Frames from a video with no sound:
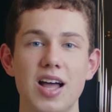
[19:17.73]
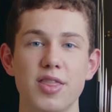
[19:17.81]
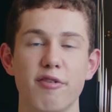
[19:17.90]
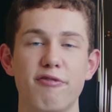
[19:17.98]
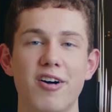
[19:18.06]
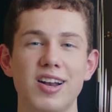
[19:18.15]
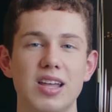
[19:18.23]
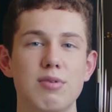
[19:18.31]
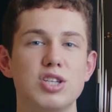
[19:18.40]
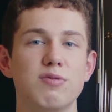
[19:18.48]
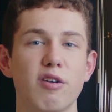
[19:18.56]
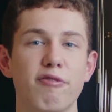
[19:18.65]
the final
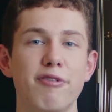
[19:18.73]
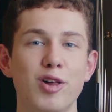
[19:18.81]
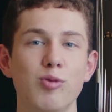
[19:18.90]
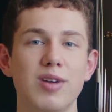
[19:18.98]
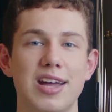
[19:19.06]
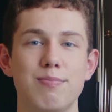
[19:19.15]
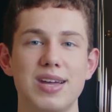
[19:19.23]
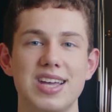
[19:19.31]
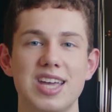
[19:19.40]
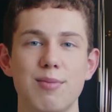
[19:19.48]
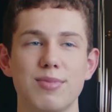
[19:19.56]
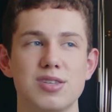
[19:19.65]
image of the film can be
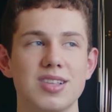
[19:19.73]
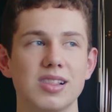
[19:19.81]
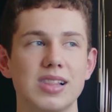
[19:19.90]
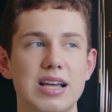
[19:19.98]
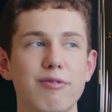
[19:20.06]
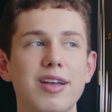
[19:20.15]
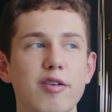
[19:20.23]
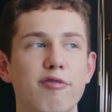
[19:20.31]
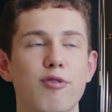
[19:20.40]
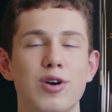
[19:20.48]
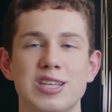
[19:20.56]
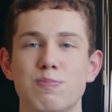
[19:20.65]
him leaving
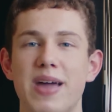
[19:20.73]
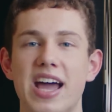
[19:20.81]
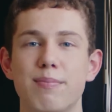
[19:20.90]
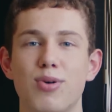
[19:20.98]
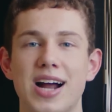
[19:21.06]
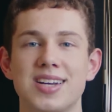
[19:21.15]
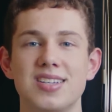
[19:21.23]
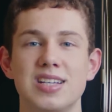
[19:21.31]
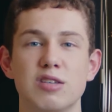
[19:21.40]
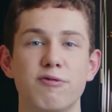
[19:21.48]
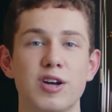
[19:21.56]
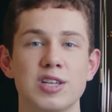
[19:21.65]
for his band practice,
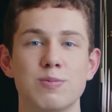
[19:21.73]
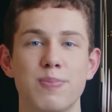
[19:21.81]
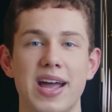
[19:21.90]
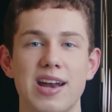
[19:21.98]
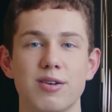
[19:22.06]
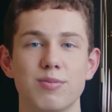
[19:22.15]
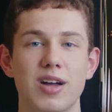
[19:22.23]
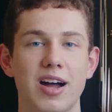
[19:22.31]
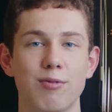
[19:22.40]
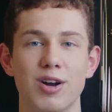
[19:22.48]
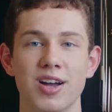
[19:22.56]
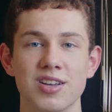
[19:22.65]
his first band
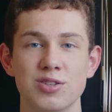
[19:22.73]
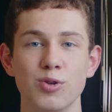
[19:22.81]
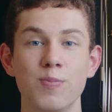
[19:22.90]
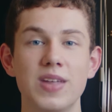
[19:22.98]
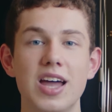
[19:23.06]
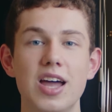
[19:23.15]
rehearsal,